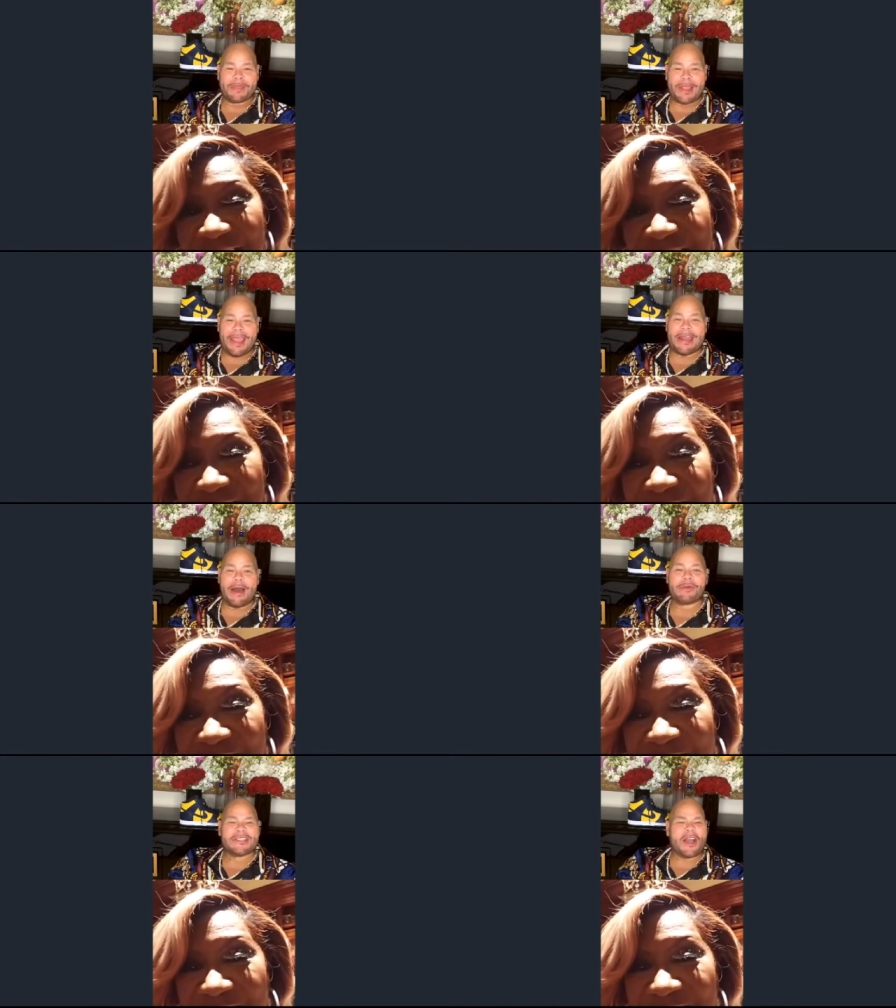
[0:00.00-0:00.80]
And I
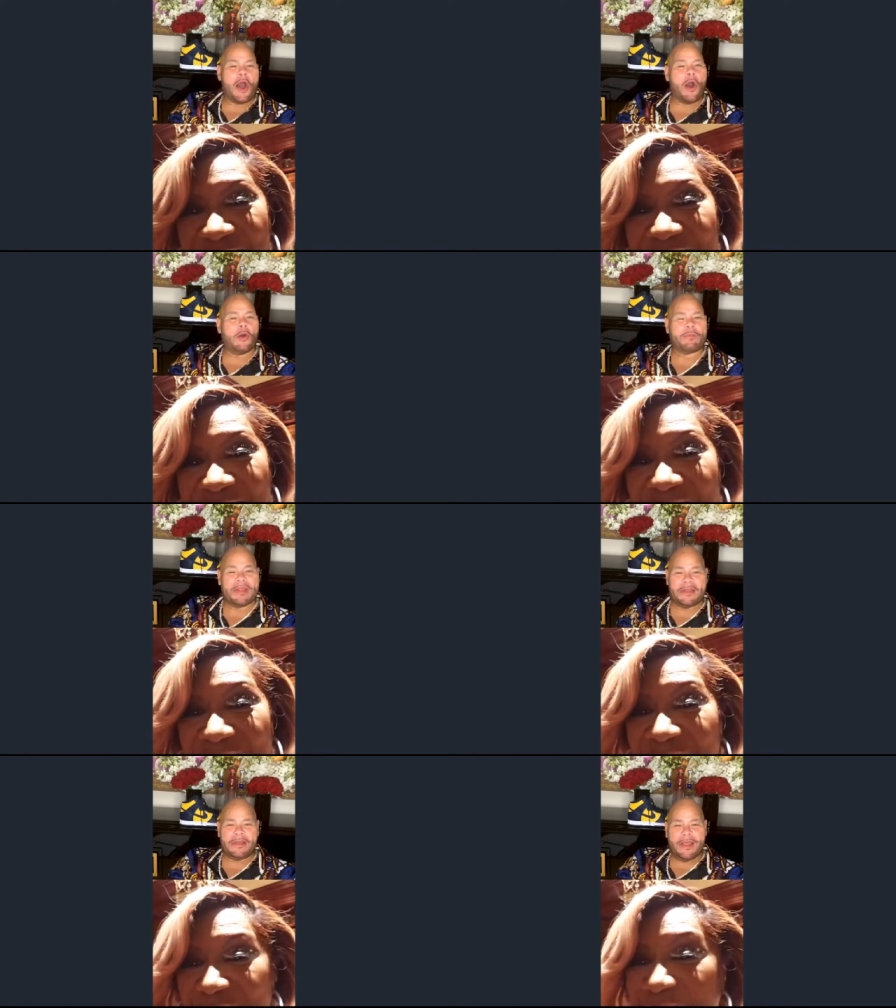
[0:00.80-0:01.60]
was
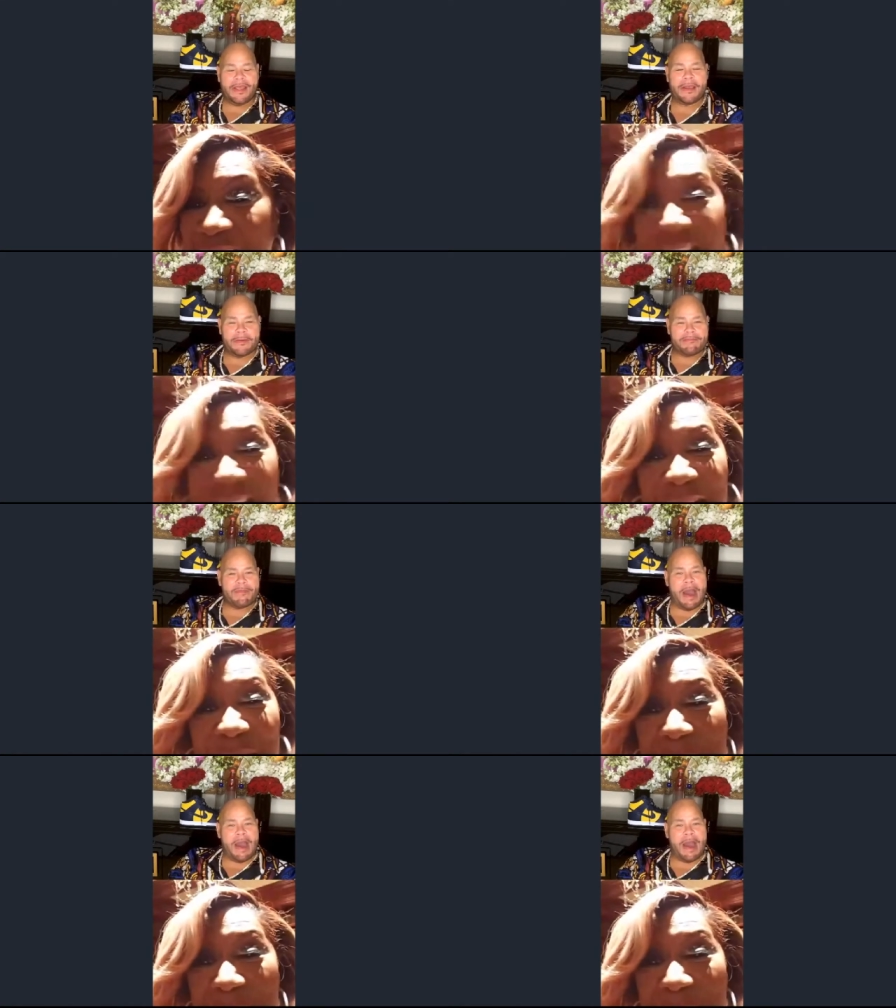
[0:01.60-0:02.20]
hoping my